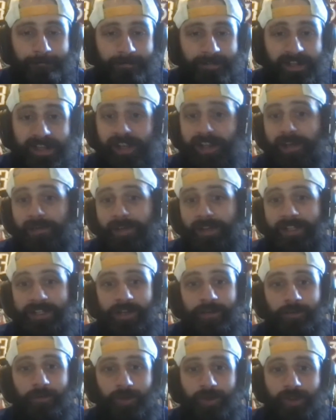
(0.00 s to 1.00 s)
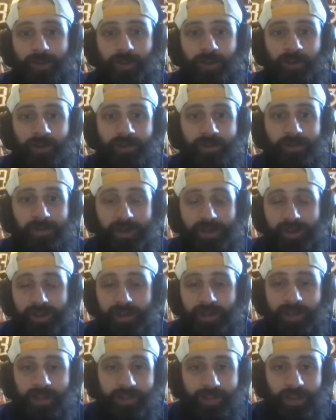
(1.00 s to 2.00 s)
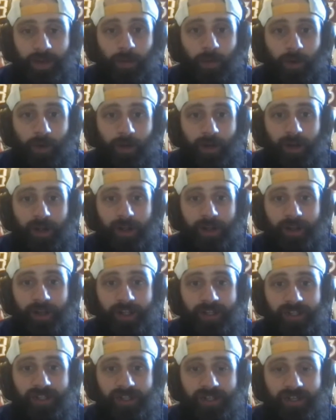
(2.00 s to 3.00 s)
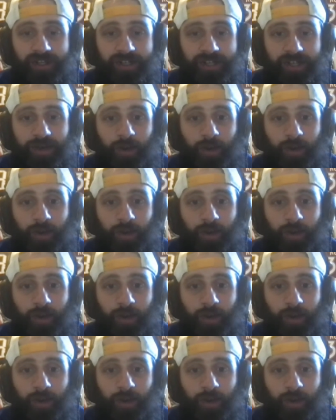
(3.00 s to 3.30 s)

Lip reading: Didn't get myself one of those, but they were a nice jersey.